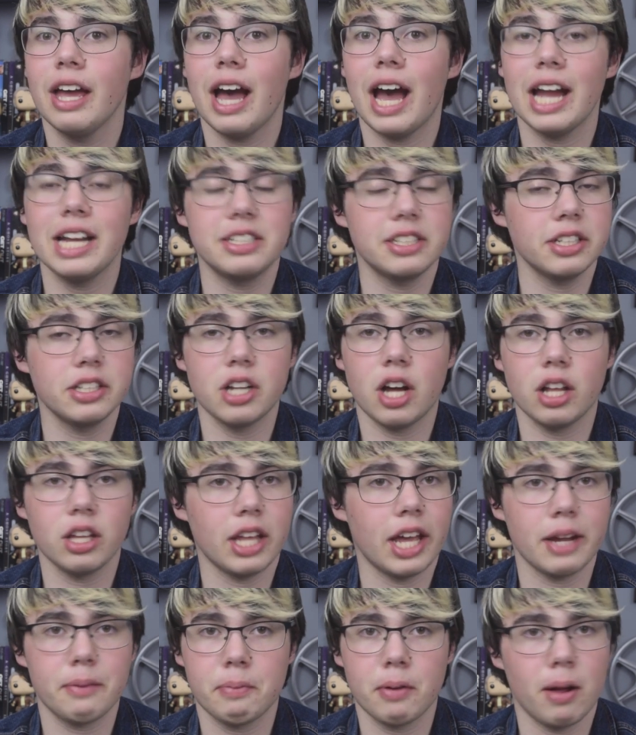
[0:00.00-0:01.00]
I did not
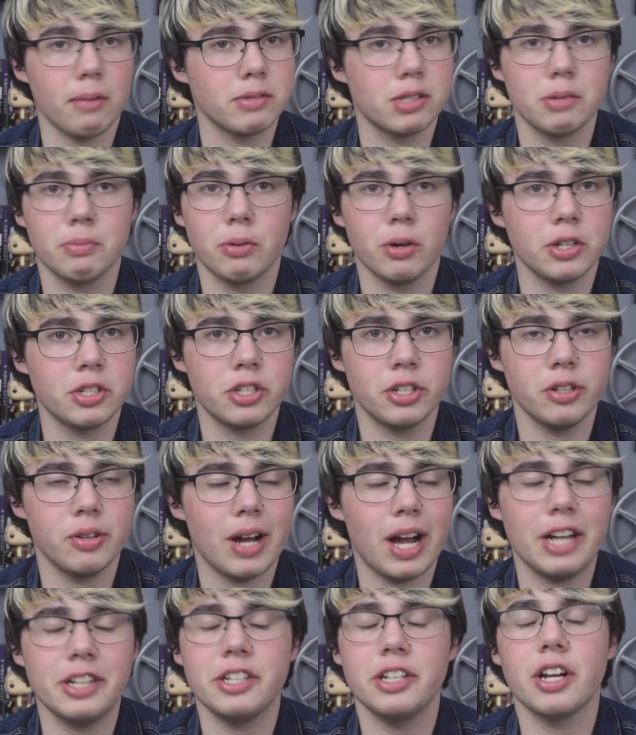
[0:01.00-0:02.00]
like Brahms, The Boy 2.
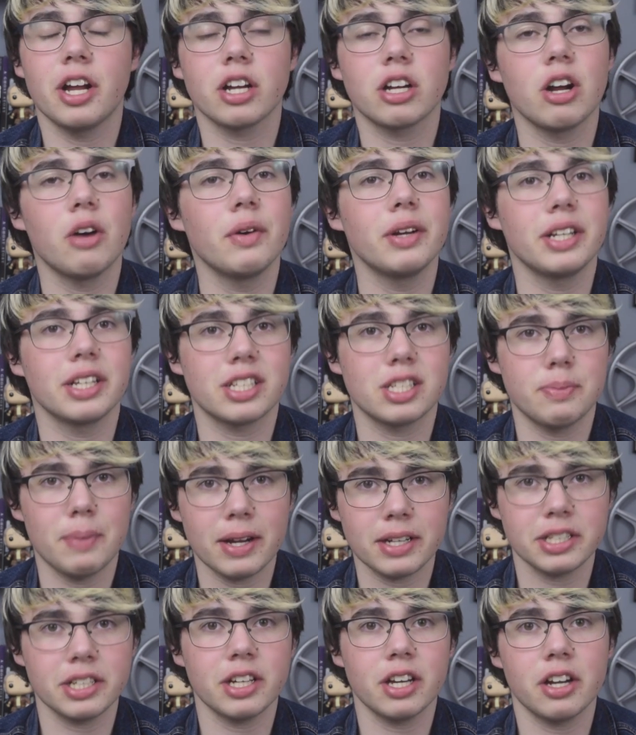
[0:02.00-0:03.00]
I did not go in
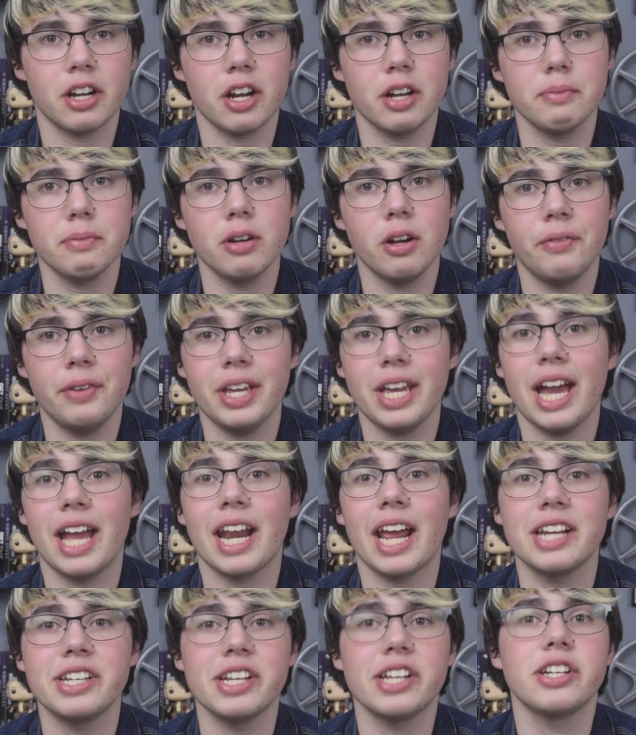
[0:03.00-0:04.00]
expecting a good movie,
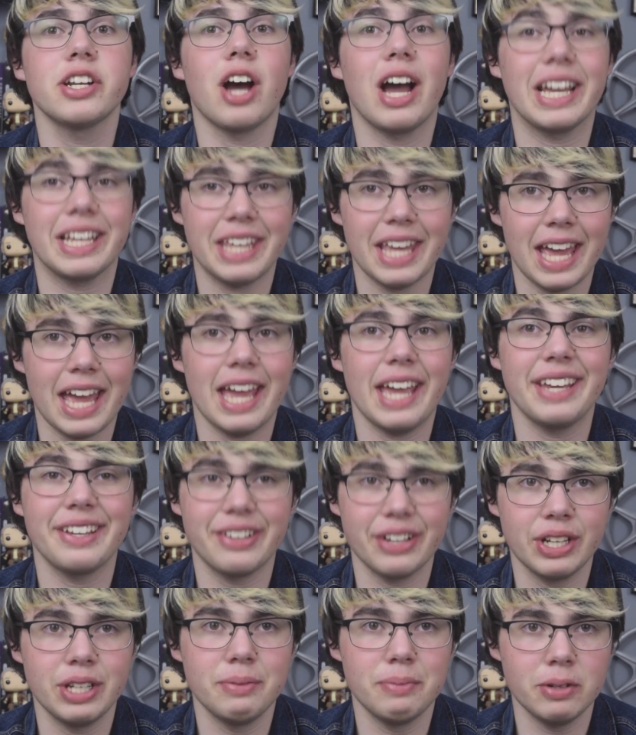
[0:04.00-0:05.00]
and I did not get a
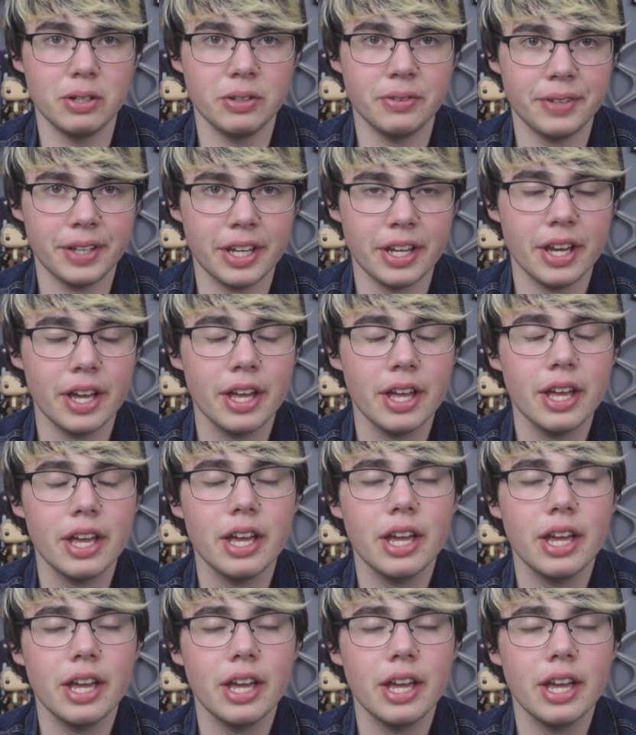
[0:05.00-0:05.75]
good movie.